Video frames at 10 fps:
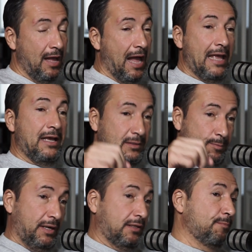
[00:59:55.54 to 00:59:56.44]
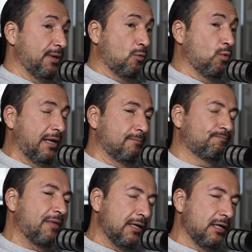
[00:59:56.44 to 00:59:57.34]
I expect a big win.
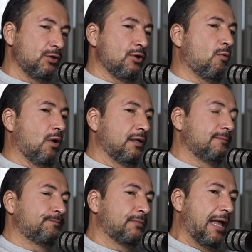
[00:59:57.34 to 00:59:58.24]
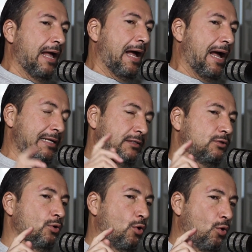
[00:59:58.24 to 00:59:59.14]
You know what? I
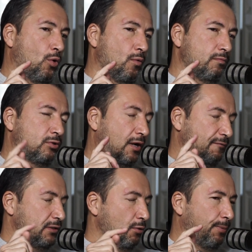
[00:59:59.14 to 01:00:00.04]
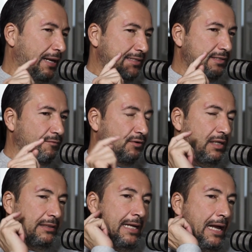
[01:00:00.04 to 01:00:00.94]
saw Treviso play
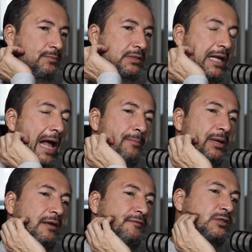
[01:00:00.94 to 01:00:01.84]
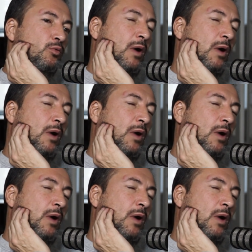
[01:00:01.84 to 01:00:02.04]
several times. I believe he's